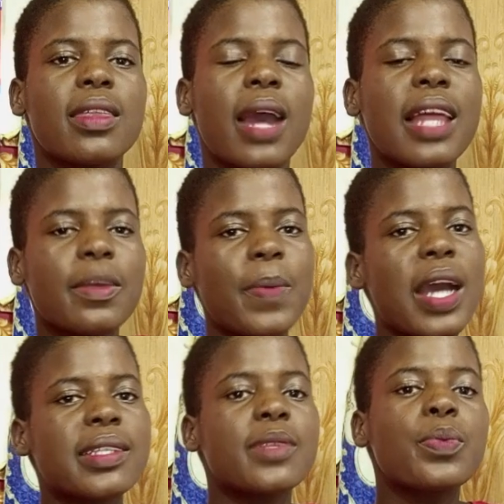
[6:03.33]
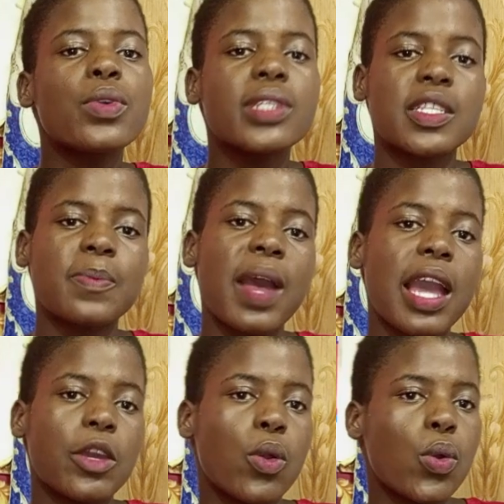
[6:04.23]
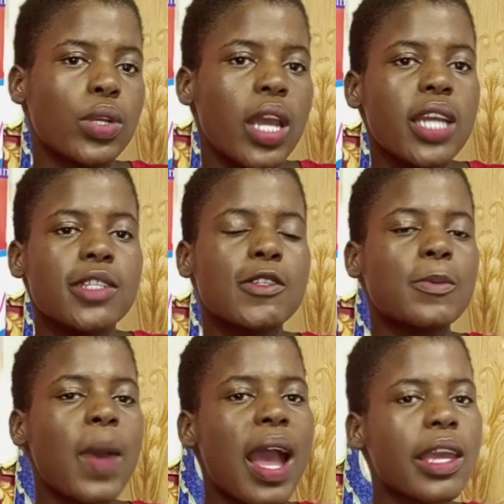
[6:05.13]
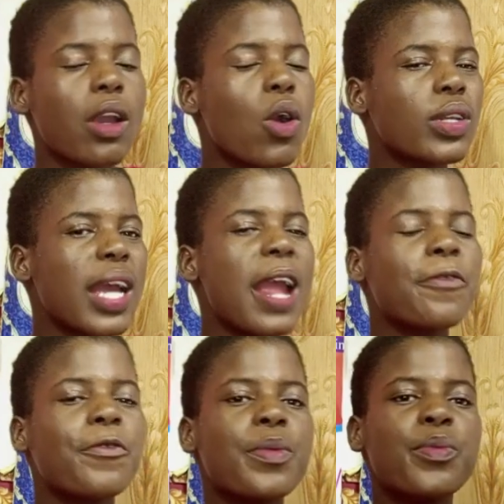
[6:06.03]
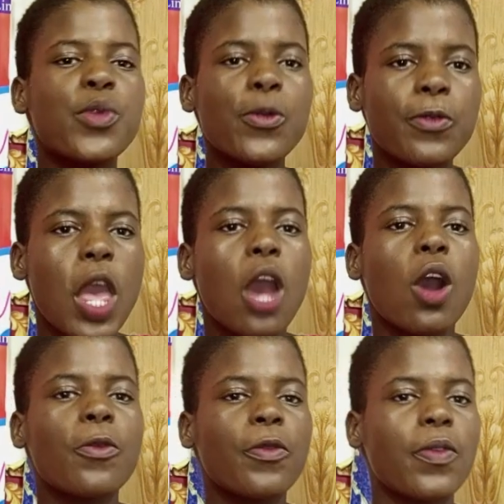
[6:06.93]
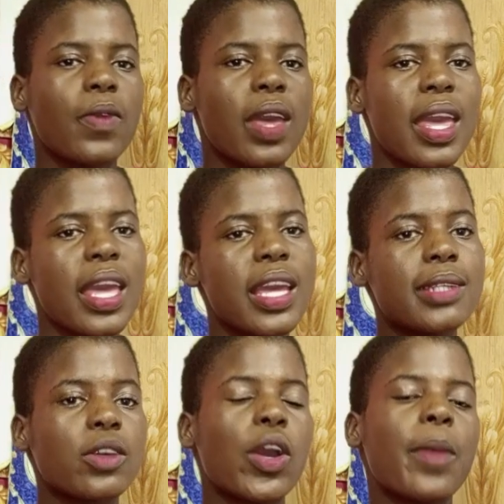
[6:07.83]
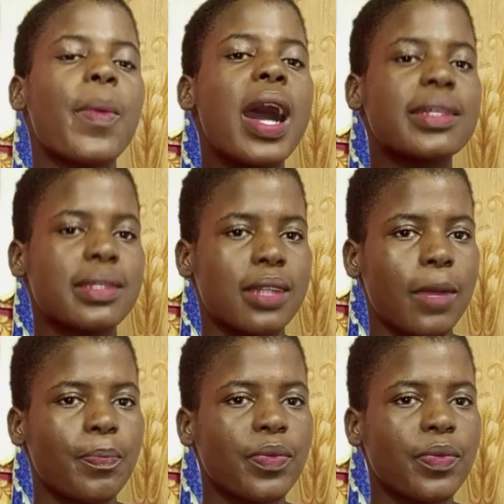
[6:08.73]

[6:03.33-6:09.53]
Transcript: the other partner puts a spy on to spy on every move of his or her partner.